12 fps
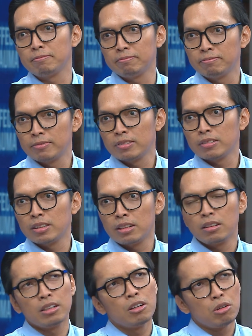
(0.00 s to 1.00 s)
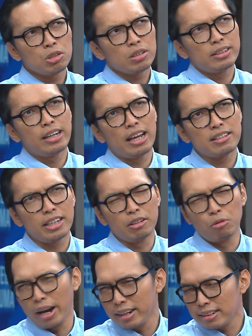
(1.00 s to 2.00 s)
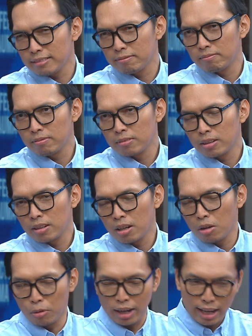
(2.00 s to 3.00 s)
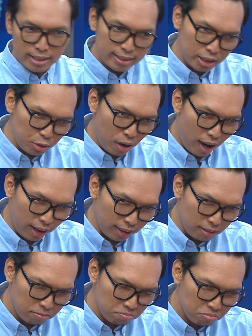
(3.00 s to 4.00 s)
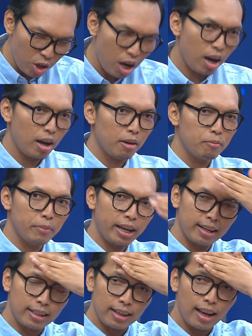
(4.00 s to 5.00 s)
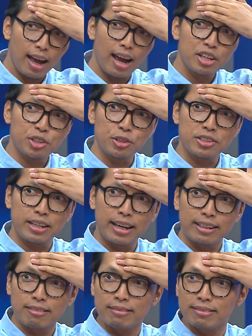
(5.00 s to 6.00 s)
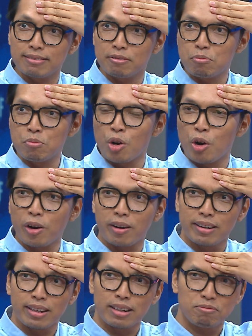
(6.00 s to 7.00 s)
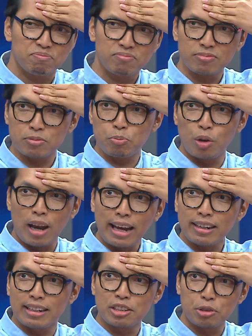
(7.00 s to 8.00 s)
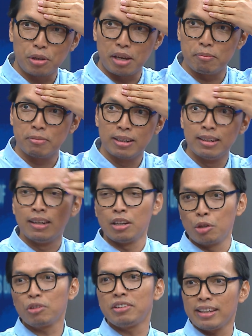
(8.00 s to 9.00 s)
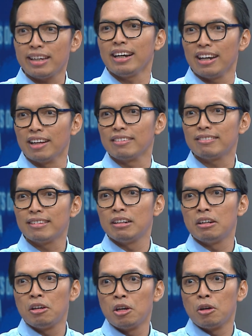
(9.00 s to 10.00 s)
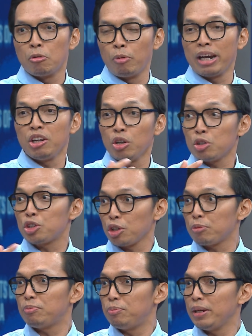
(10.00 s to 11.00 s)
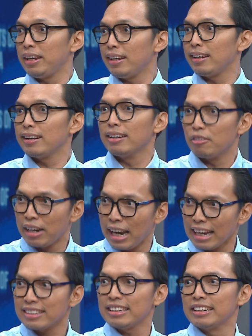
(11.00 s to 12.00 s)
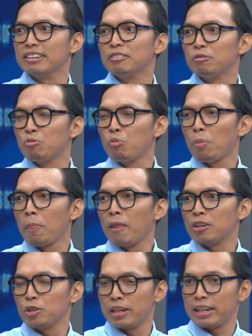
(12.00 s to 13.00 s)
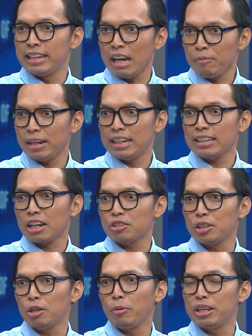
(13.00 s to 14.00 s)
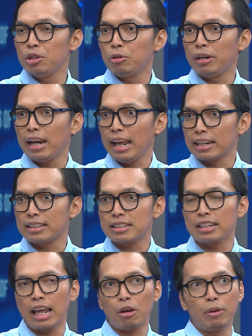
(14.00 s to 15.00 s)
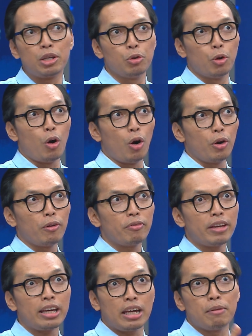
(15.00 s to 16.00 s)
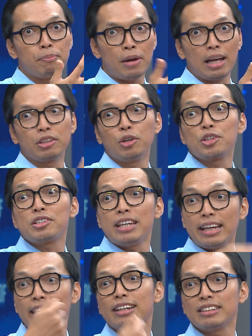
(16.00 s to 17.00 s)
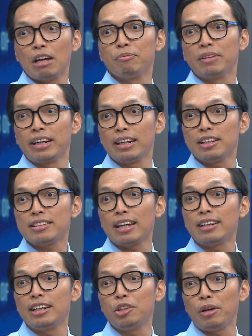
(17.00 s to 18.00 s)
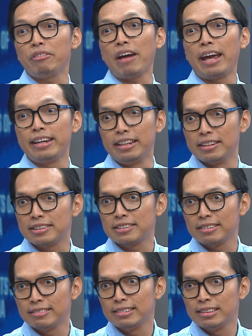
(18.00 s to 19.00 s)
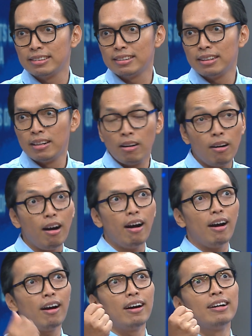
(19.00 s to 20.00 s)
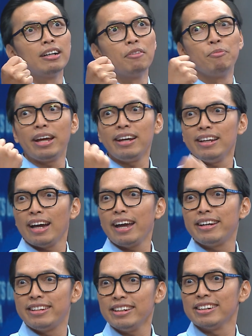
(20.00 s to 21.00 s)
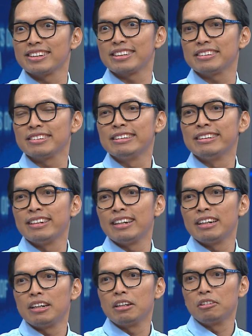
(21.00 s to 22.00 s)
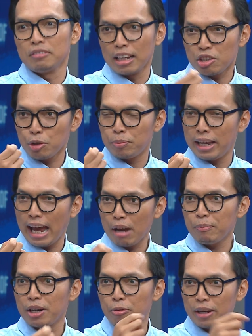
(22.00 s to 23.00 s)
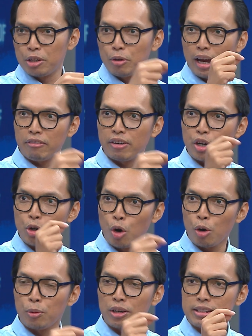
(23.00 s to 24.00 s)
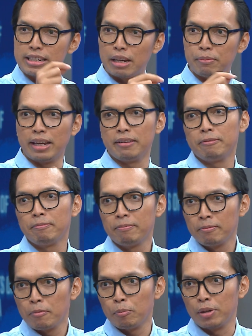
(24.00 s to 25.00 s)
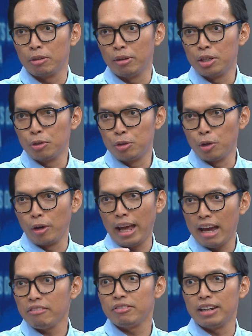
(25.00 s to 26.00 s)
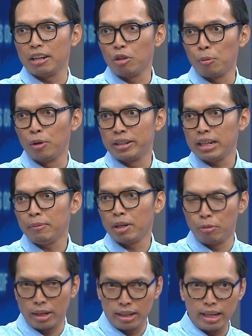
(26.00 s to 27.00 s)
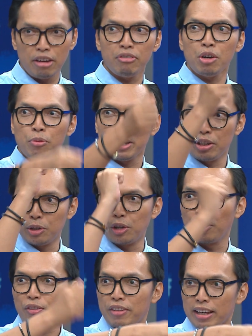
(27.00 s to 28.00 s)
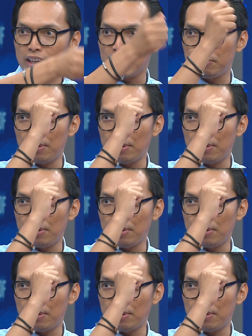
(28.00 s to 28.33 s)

Mm. Mm. Did I say it right? What I say to Han, oh man, I should say it more politely to him. Oh. You're thinking a lot. Like yeah. When you should be relaxing. Yeah. So the D M N is actually when you relax. It's like when you're taking a bath, you're singing something, mm-hmm. and suddenly you have ideas. Yes. Oh, many ideas. Yeah. That should be happen when you have a normal D M N. But when yeah. you don't have that normal D M N, when, even when you're taking a